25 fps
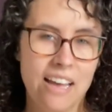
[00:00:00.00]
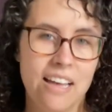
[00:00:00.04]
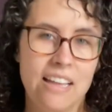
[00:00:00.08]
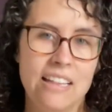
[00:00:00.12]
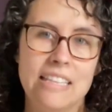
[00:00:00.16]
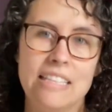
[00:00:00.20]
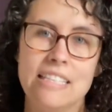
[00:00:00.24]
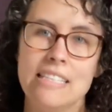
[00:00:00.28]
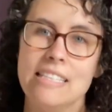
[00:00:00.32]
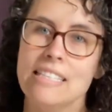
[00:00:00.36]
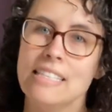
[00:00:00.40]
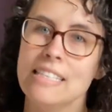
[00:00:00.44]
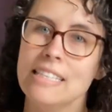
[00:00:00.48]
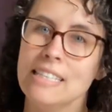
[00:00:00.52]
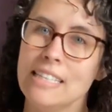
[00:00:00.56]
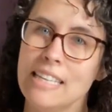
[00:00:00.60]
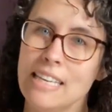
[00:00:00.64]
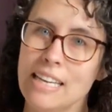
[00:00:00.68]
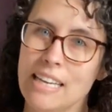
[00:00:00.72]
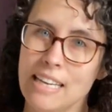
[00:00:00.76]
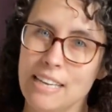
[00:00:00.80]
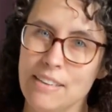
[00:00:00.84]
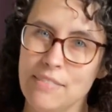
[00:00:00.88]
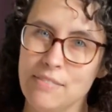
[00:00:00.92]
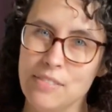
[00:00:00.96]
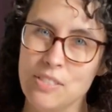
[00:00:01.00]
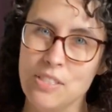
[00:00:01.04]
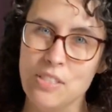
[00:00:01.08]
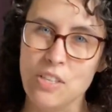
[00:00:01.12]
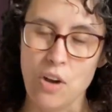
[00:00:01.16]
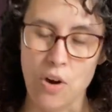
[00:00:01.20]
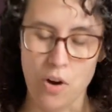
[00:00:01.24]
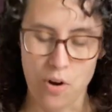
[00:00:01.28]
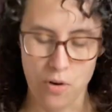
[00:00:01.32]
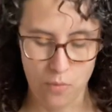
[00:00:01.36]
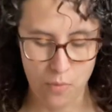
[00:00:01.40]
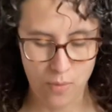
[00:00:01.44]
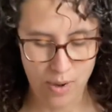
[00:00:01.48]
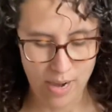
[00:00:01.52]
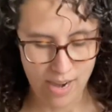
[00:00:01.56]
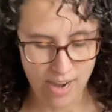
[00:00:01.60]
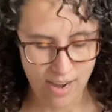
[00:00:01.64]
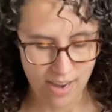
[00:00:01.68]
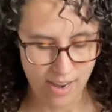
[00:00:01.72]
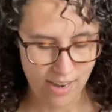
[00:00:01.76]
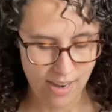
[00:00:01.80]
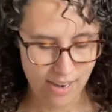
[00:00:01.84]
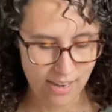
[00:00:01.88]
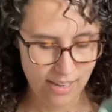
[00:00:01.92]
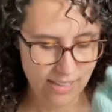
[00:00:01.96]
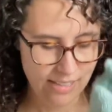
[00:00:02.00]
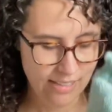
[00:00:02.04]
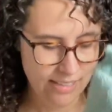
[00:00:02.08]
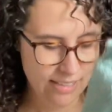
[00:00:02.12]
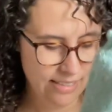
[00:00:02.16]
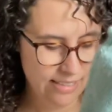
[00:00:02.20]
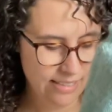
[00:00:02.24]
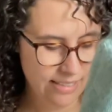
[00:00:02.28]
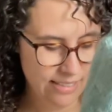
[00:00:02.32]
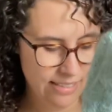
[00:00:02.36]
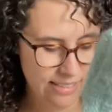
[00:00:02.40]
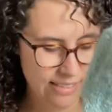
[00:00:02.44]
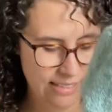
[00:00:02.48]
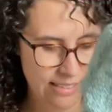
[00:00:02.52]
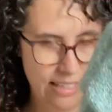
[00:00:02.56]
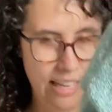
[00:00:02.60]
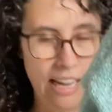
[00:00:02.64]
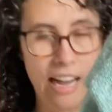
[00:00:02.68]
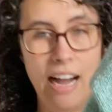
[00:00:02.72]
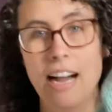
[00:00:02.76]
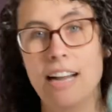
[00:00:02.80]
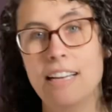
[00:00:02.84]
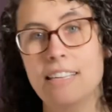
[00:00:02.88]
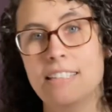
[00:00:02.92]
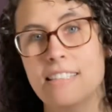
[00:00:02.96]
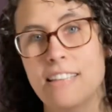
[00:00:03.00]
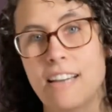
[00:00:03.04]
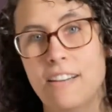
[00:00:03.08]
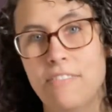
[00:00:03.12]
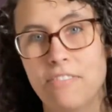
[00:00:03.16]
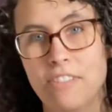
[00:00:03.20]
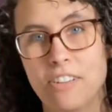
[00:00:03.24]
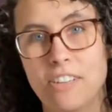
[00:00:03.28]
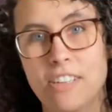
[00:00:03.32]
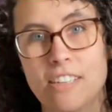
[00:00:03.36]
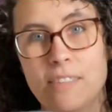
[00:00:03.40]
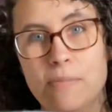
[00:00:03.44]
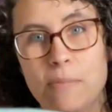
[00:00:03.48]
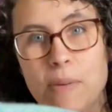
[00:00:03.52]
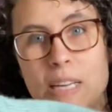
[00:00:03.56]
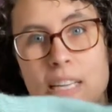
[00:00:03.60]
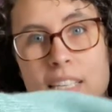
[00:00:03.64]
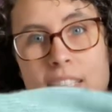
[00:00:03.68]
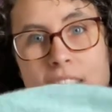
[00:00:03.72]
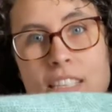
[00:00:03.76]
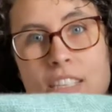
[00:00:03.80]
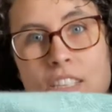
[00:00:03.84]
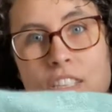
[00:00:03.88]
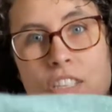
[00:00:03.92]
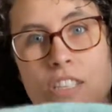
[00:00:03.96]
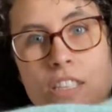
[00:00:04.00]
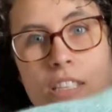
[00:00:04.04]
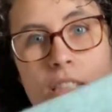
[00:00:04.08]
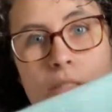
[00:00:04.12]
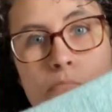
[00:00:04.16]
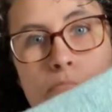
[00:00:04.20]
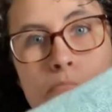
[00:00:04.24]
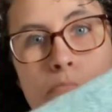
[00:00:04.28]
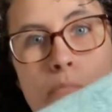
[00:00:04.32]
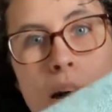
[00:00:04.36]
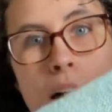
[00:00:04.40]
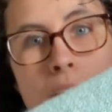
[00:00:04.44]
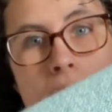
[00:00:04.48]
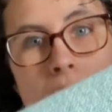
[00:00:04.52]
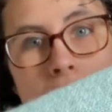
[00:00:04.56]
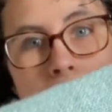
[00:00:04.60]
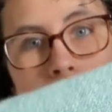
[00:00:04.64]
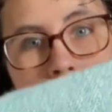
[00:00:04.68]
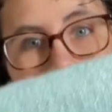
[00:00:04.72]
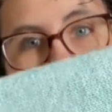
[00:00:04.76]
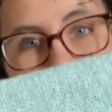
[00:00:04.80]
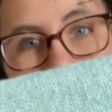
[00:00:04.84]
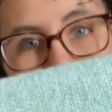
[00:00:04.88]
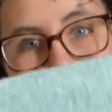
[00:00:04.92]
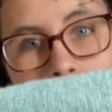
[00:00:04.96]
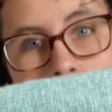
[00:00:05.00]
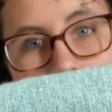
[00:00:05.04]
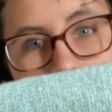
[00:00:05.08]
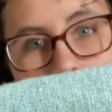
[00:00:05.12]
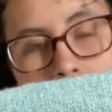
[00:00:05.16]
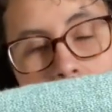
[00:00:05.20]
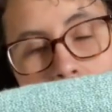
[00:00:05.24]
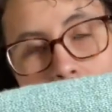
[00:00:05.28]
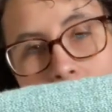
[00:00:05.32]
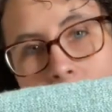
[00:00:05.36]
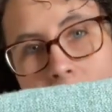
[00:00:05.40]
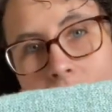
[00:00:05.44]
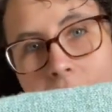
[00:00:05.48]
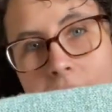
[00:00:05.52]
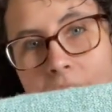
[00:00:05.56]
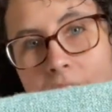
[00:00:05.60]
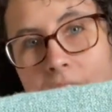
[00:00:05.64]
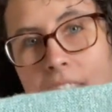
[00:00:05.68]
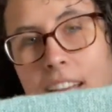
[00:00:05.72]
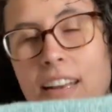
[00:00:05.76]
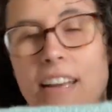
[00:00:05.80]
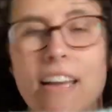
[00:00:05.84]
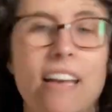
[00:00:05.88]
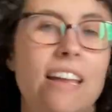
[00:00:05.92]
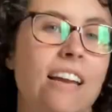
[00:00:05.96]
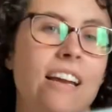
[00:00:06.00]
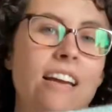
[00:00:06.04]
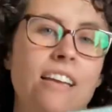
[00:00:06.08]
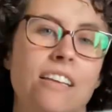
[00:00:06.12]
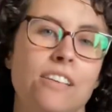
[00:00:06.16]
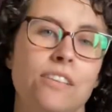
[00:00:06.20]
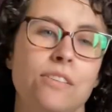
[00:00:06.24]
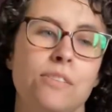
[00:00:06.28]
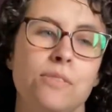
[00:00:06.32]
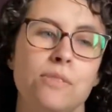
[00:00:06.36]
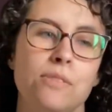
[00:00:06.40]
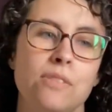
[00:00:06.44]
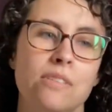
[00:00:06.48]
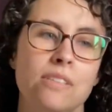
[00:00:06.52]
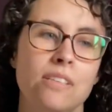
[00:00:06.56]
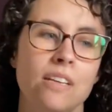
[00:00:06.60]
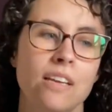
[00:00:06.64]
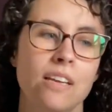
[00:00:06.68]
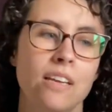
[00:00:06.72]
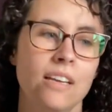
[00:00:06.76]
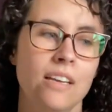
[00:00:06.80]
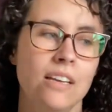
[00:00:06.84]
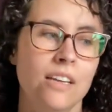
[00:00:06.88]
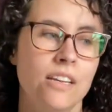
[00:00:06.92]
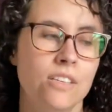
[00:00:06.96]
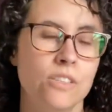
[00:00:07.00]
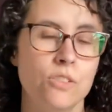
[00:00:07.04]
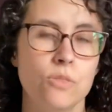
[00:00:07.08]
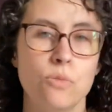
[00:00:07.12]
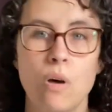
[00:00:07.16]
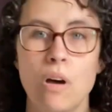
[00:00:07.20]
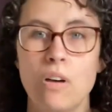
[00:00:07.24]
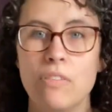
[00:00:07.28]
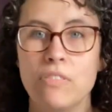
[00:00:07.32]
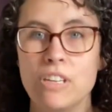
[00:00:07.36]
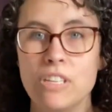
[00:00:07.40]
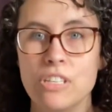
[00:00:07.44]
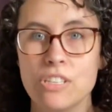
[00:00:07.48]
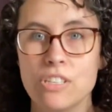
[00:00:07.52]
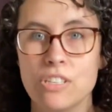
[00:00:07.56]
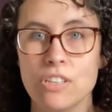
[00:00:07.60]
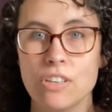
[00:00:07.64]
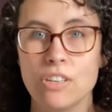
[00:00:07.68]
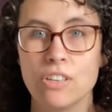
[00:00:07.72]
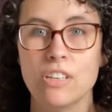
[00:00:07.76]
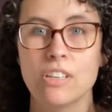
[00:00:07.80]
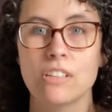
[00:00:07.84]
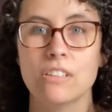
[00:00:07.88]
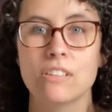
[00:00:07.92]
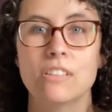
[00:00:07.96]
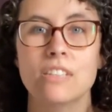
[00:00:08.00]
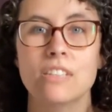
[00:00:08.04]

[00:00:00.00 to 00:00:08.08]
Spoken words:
The sleeves are where I suffered because it's just miles of stockinette and I used 12-inch circular